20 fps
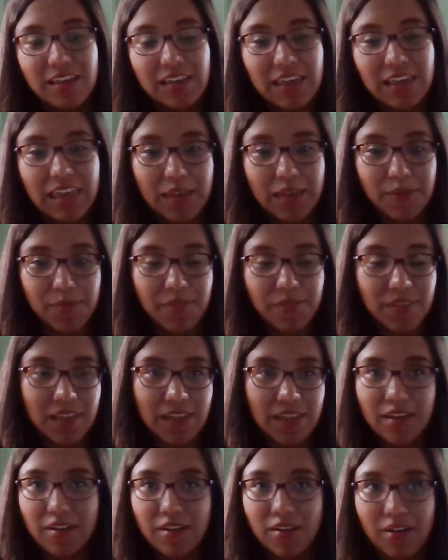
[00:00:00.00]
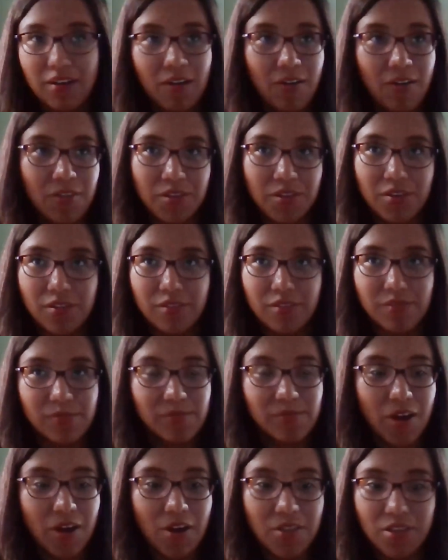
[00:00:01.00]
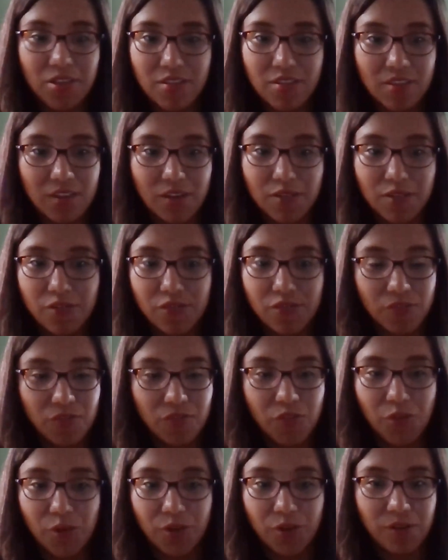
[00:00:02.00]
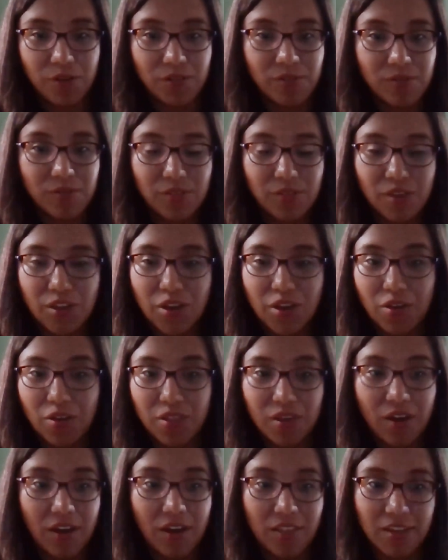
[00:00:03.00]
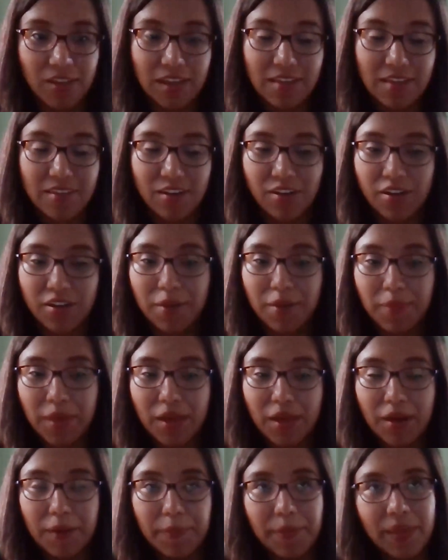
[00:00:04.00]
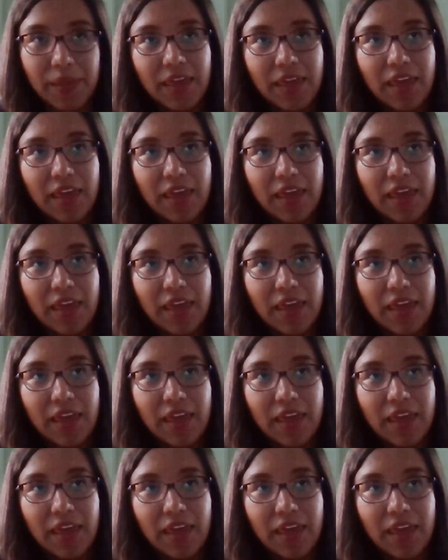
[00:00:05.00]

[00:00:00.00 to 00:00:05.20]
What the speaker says: gifts and all the stuff for, the holidays are coming up.